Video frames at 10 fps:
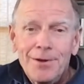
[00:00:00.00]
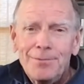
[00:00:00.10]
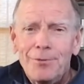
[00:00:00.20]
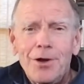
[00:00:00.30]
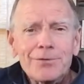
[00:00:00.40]

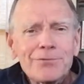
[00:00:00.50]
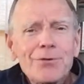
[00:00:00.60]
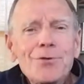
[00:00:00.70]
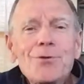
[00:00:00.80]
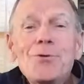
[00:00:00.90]
Brought to
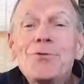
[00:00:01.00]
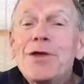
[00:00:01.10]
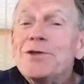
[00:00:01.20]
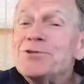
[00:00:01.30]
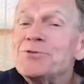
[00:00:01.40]
you
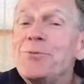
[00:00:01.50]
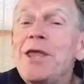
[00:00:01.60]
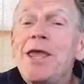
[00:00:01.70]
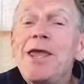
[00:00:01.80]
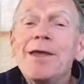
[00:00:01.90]
this
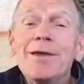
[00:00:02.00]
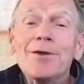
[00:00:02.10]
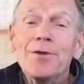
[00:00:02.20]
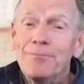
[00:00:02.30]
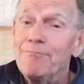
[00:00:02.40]
week
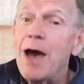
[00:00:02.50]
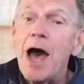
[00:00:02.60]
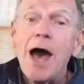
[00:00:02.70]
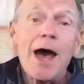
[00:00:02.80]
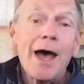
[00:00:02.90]
by,